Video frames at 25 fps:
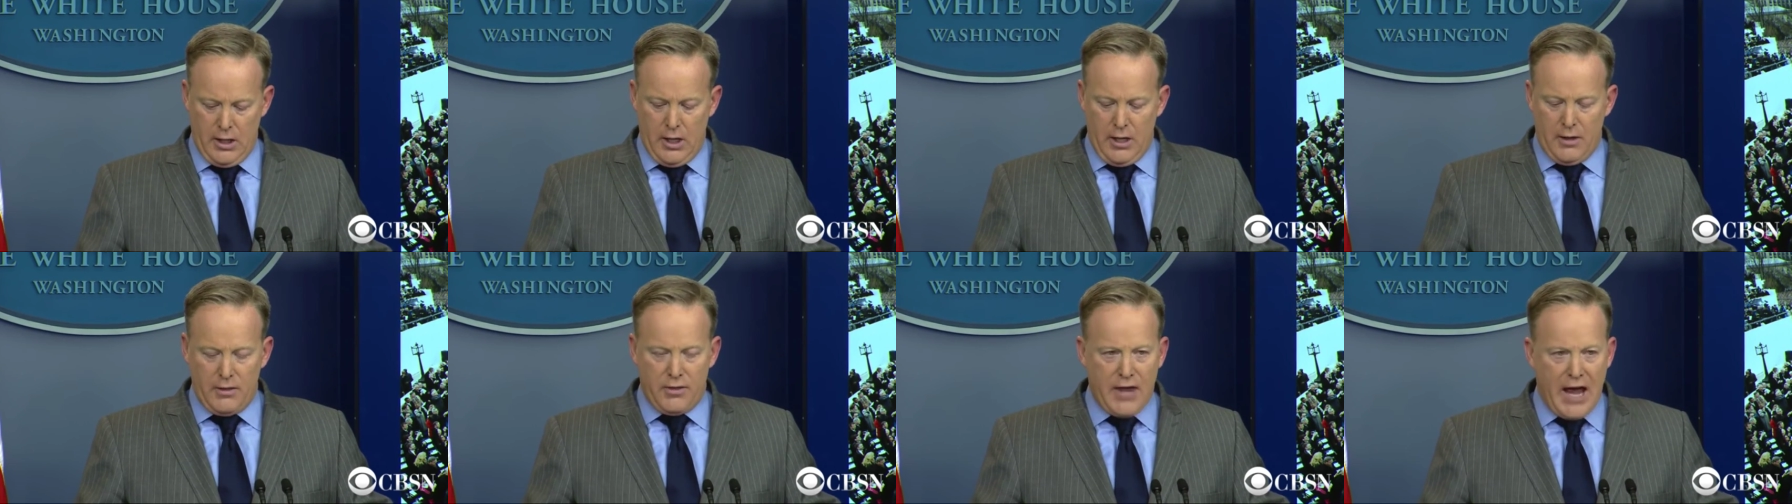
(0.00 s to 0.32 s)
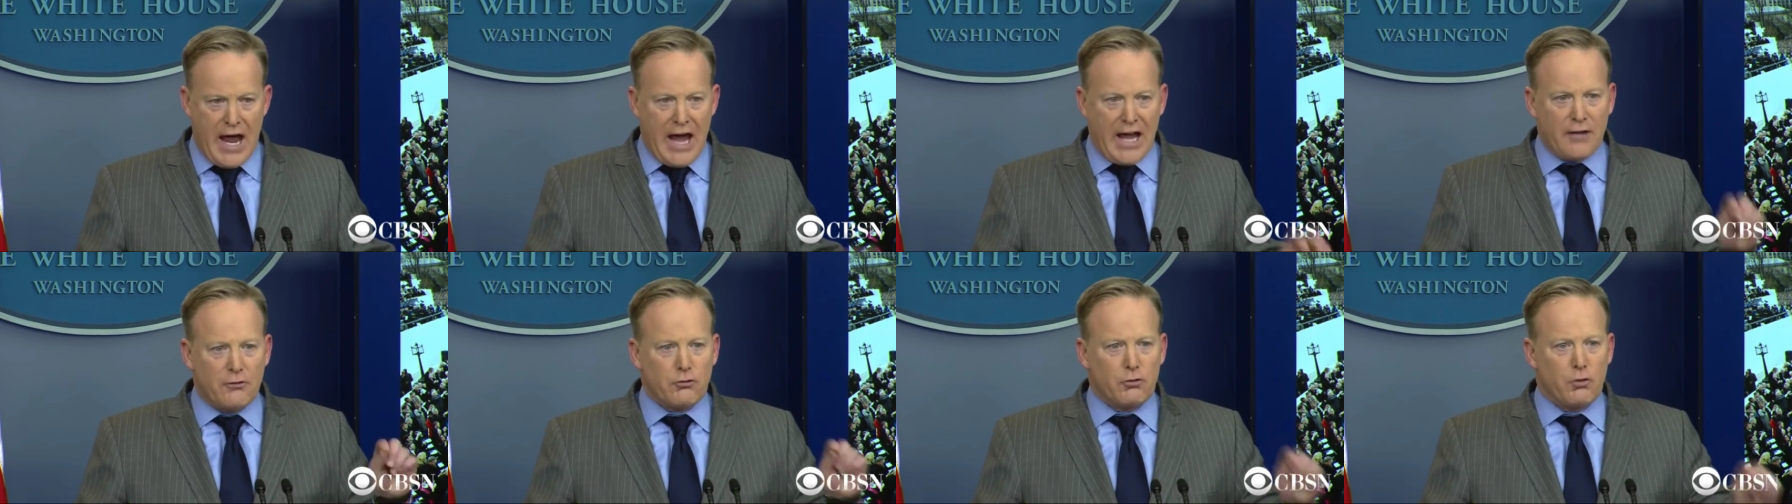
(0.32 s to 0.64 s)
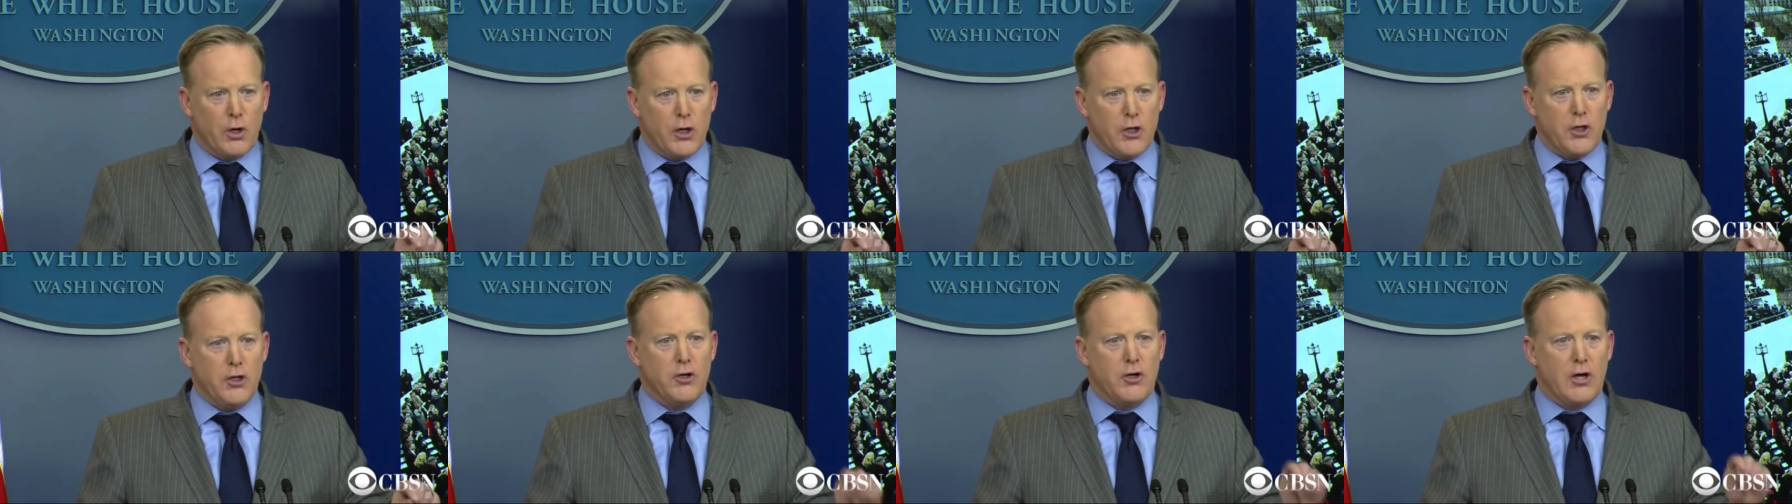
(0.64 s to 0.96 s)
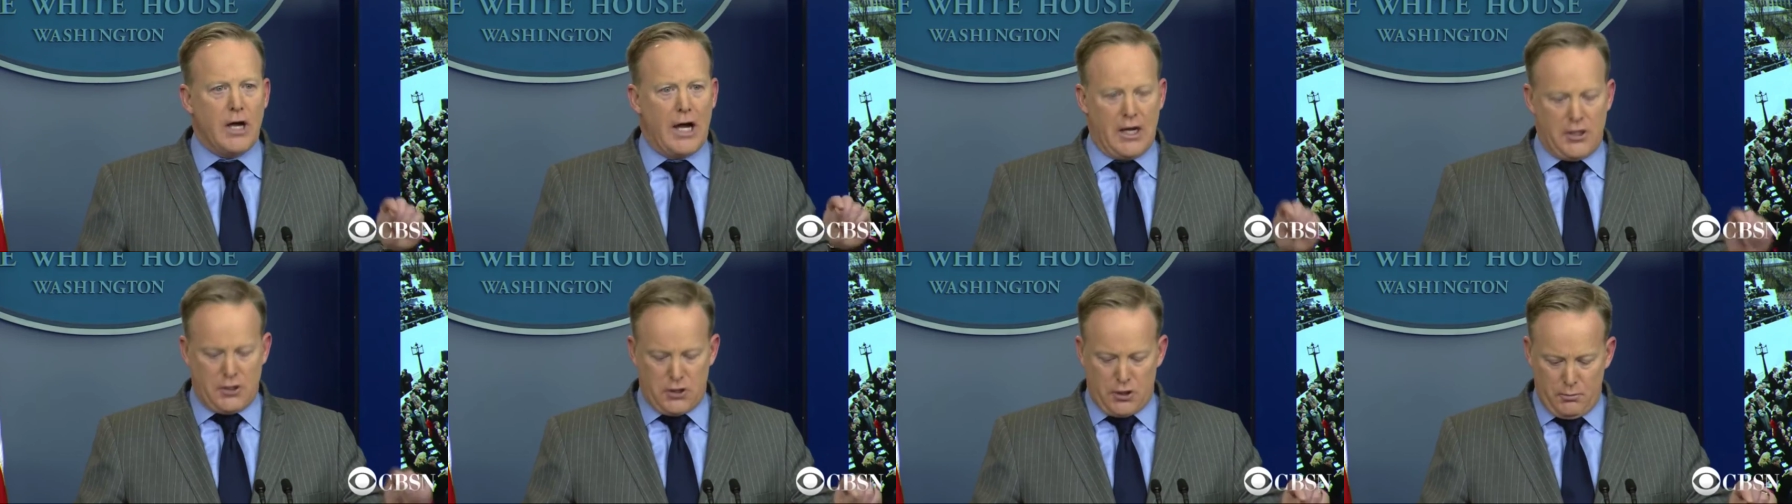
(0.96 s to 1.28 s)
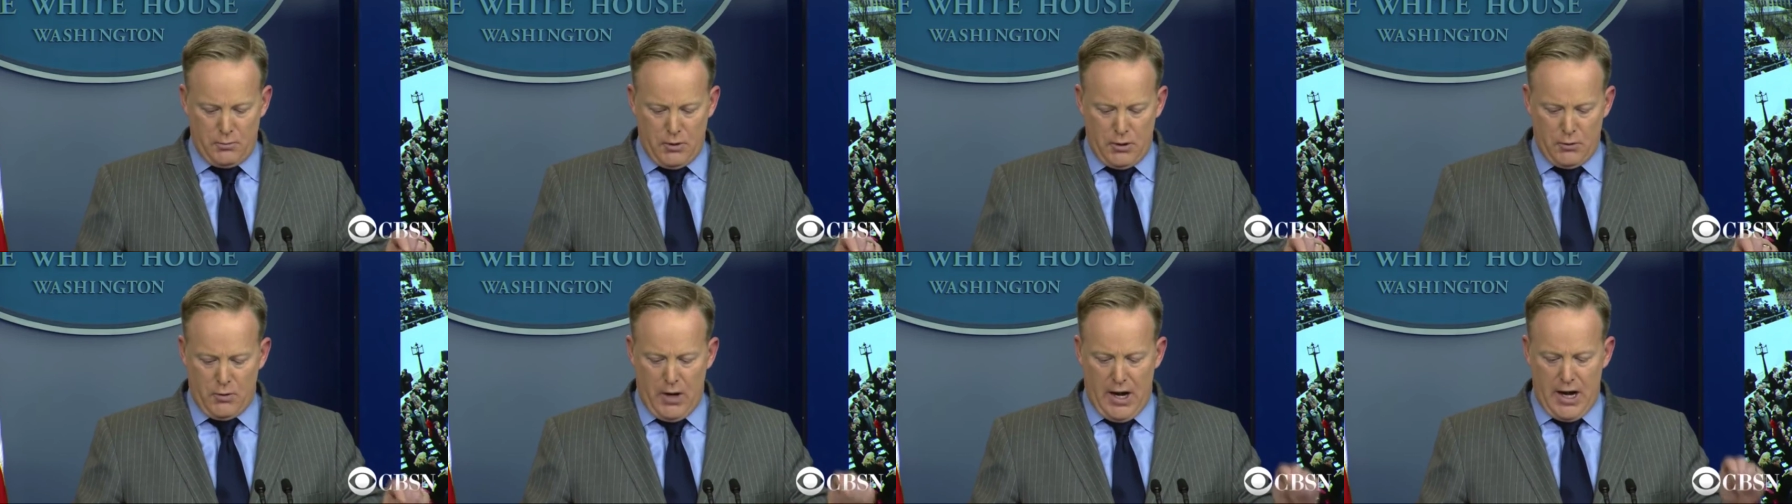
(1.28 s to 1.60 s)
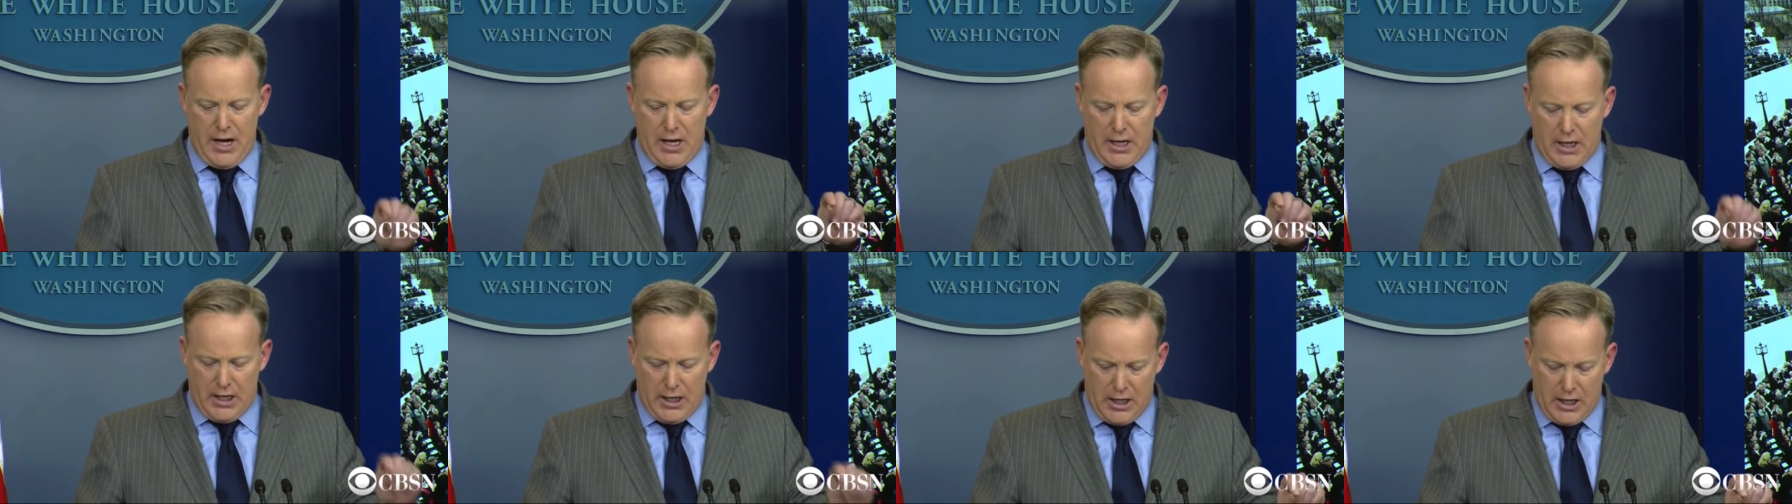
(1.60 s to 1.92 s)
That's what you guys should be
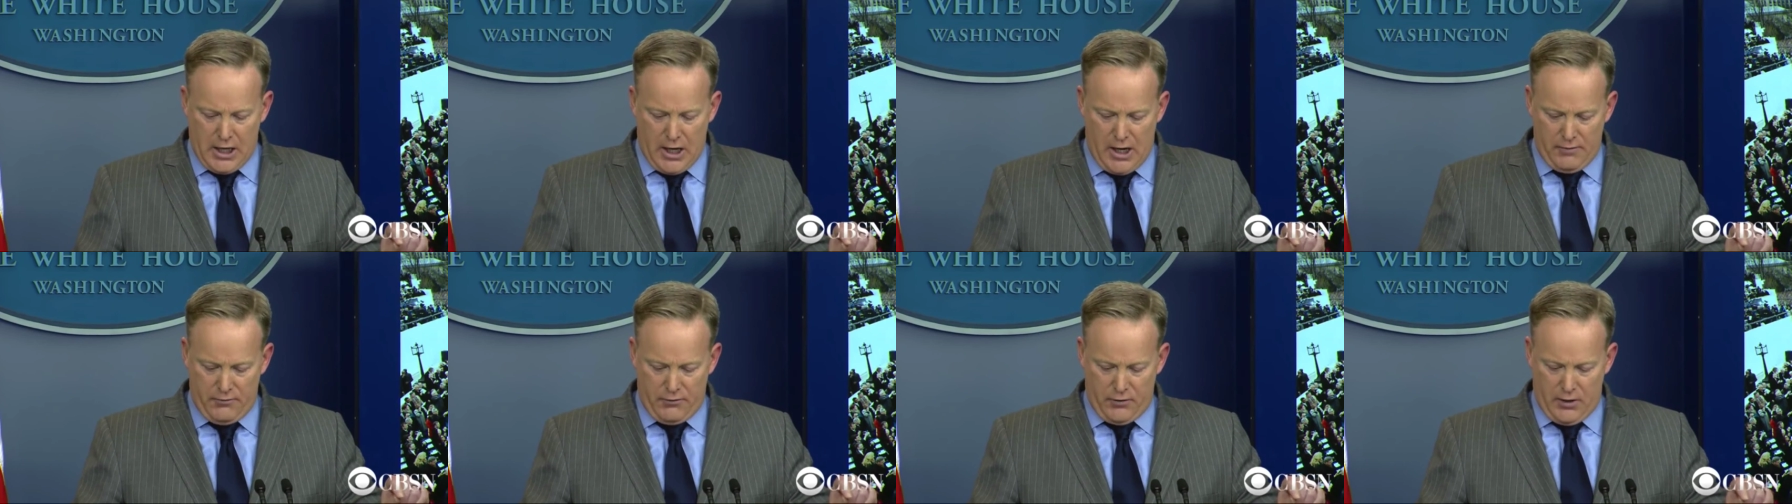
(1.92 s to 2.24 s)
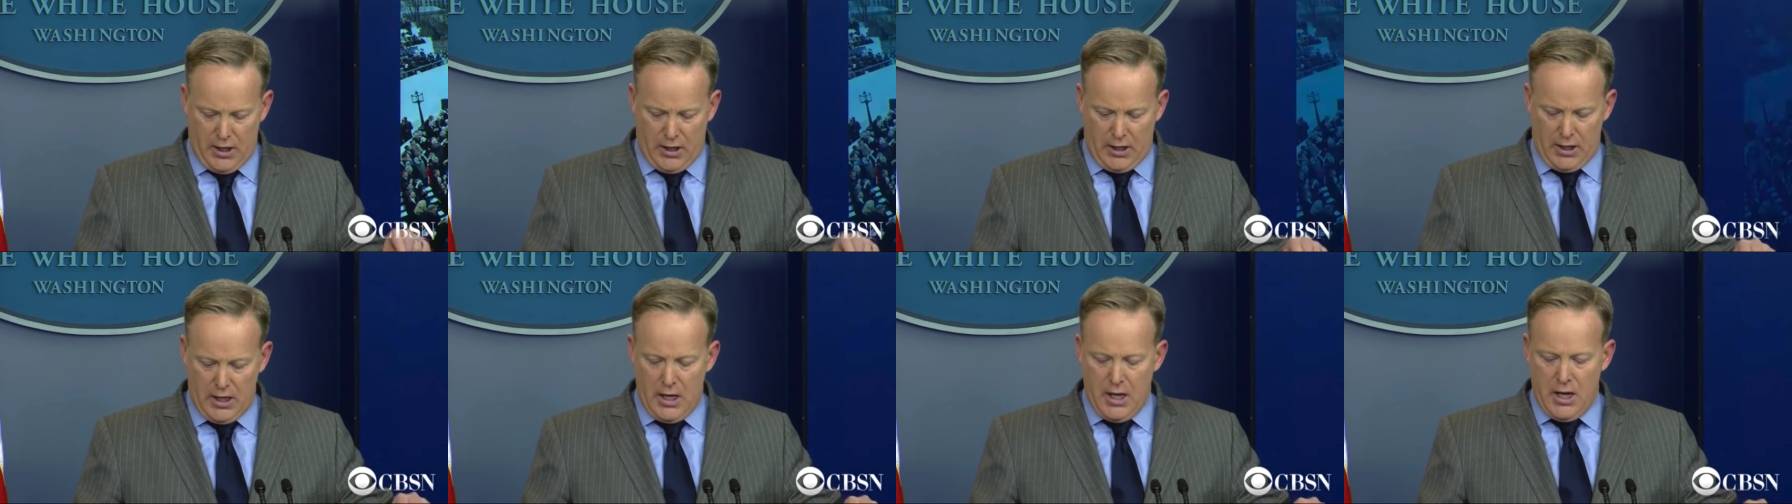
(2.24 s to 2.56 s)
writing and covering.